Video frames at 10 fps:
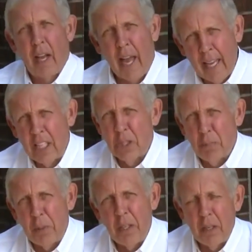I can
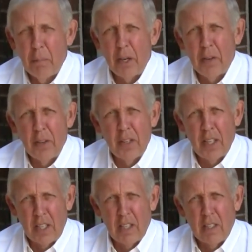spend it better than
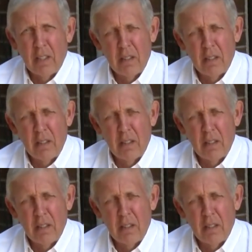they can.